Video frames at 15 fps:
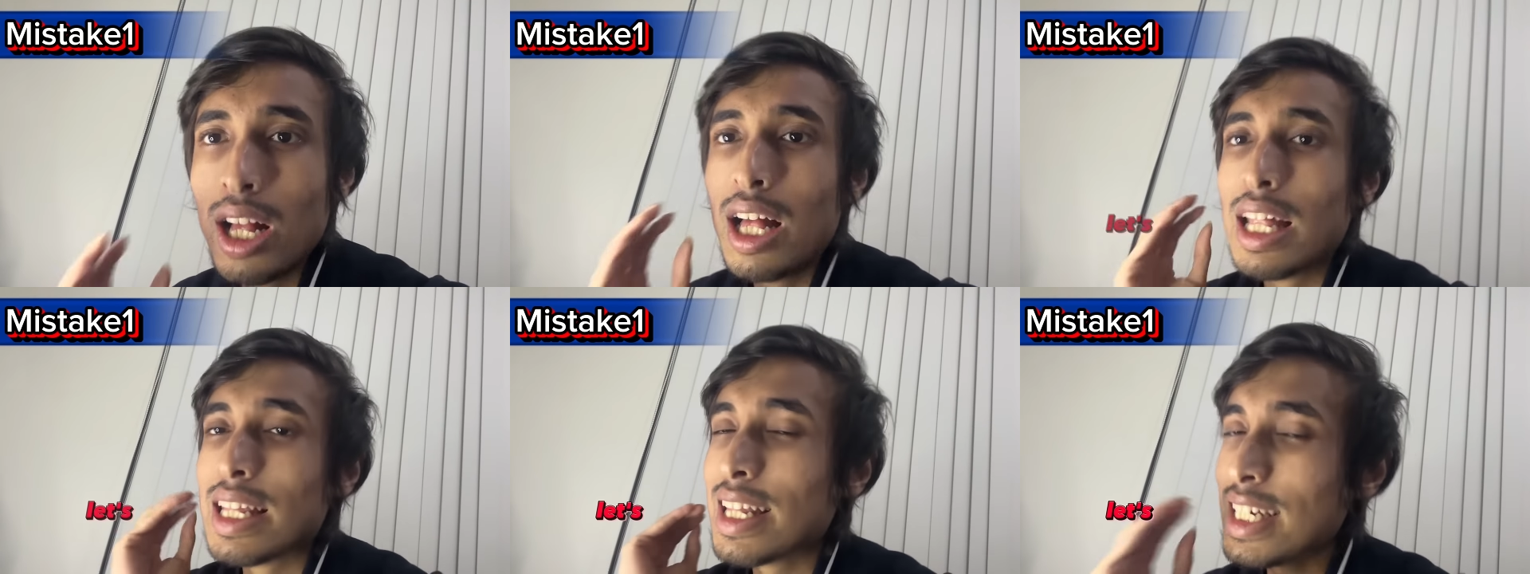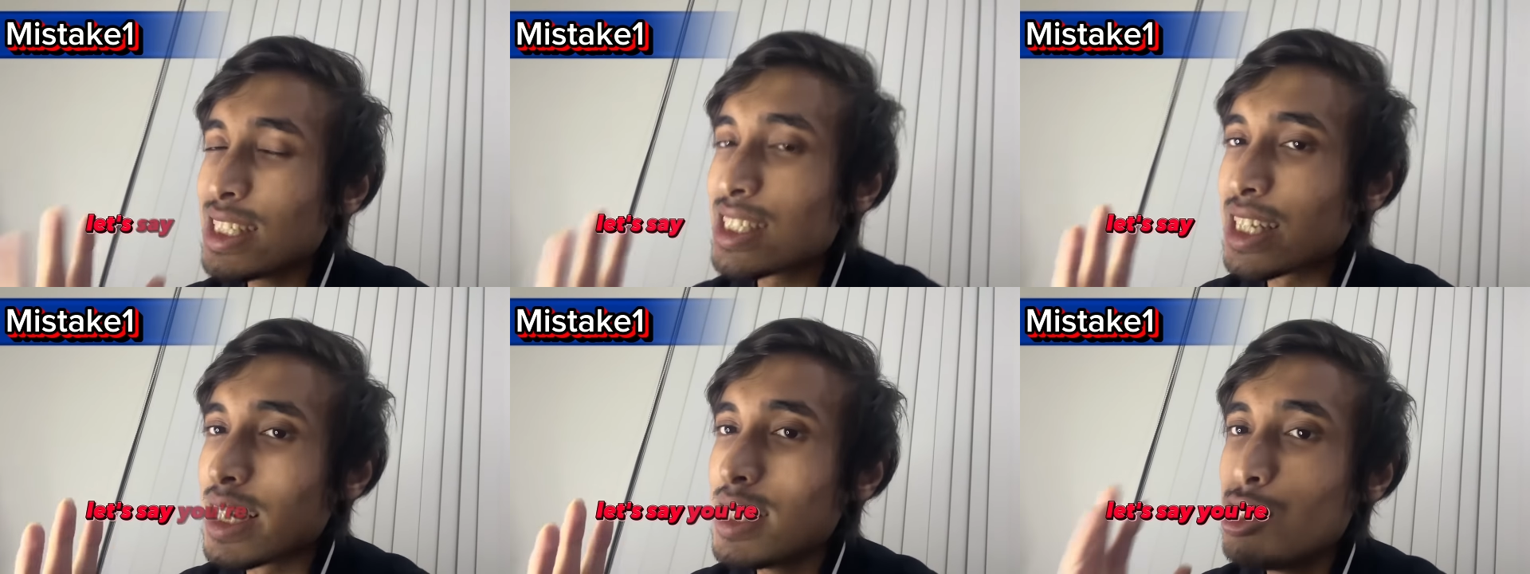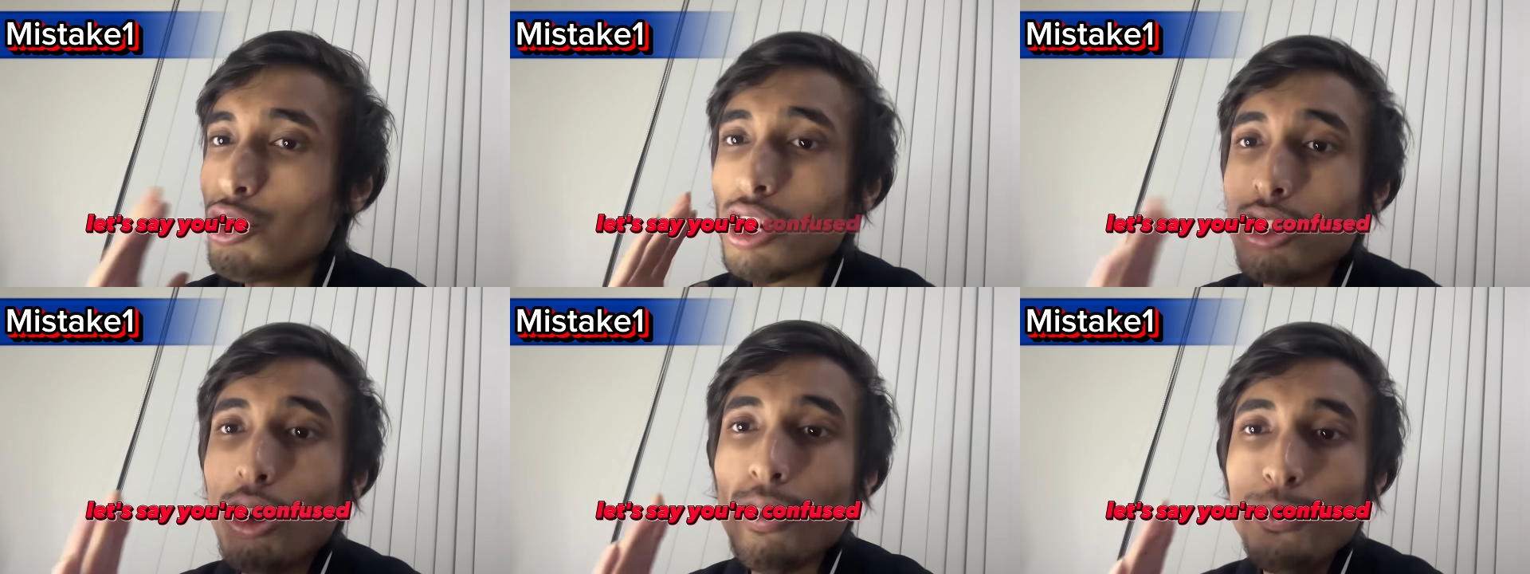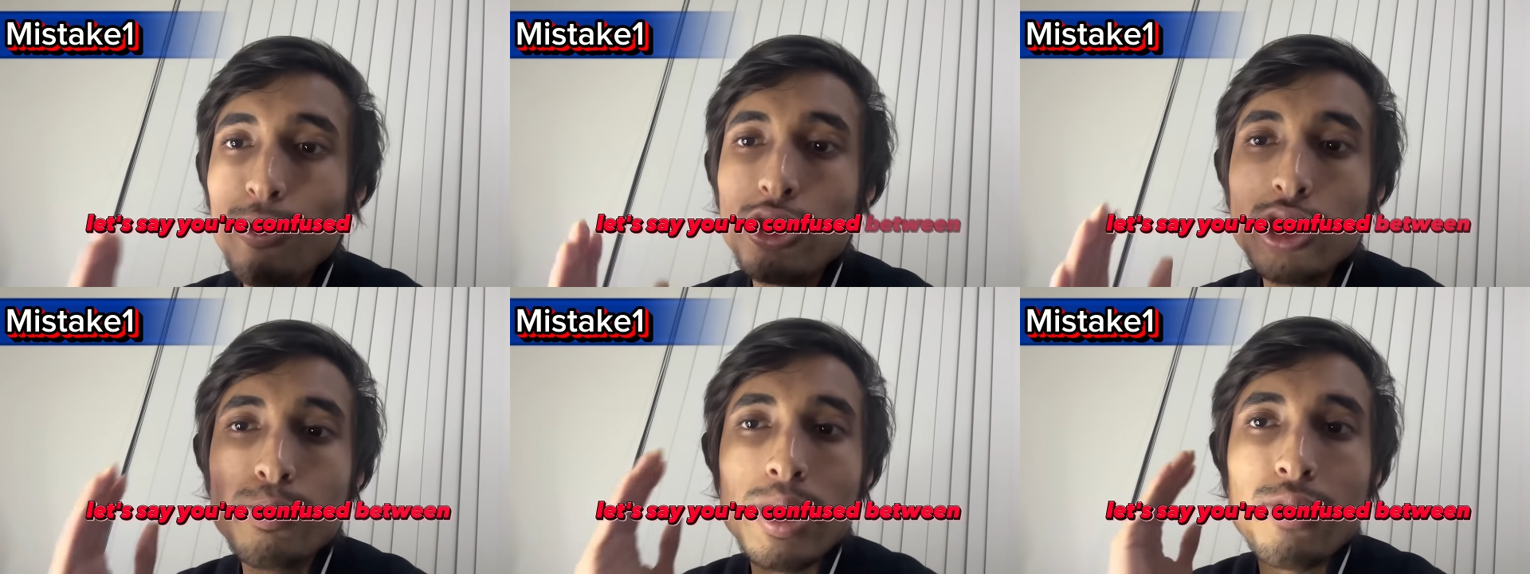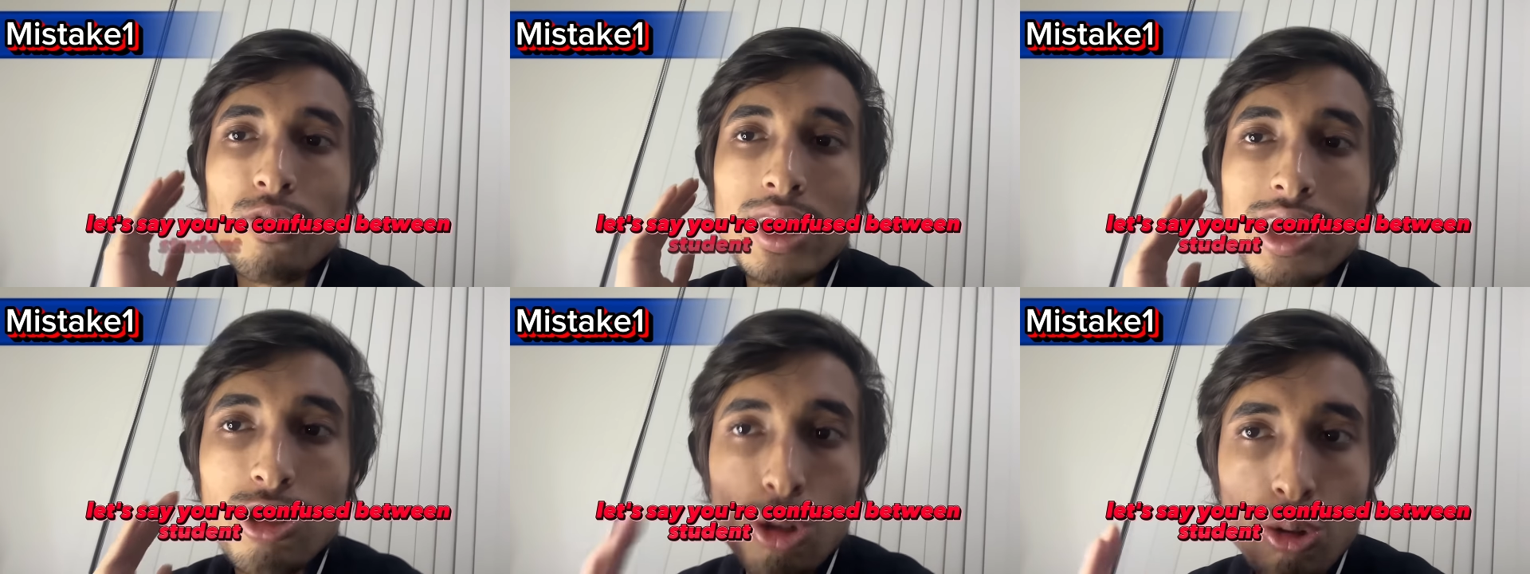Let's say you're confused between
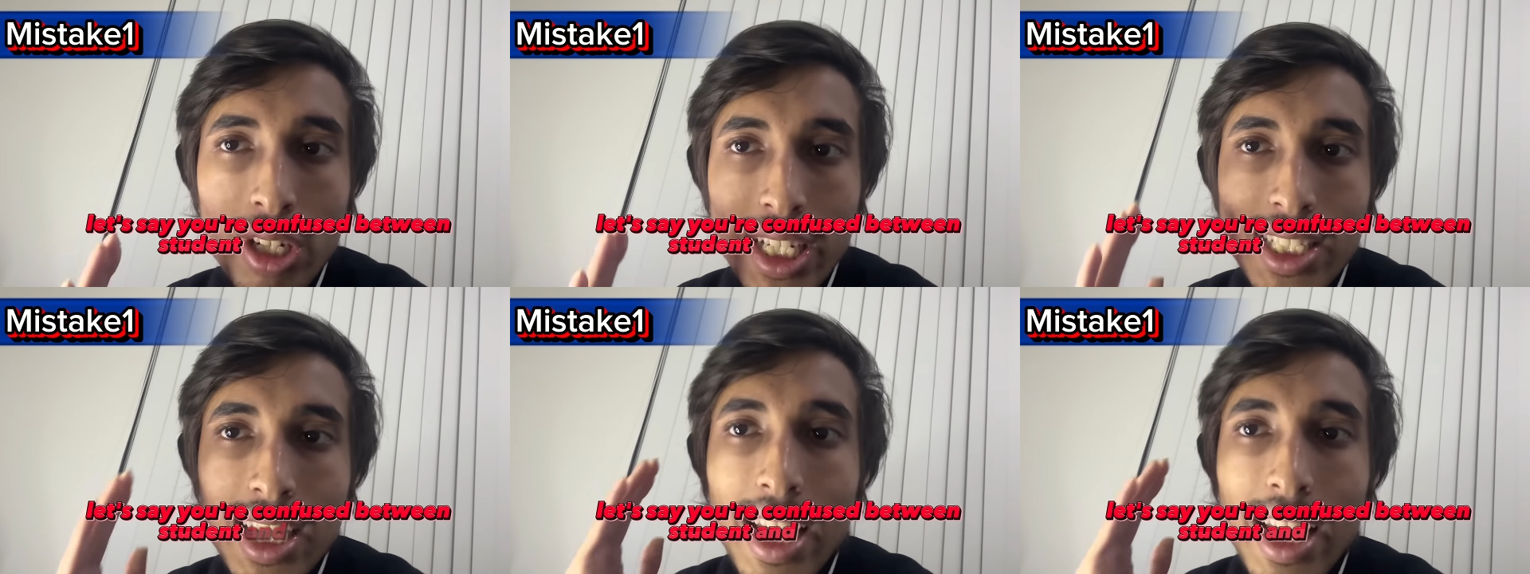student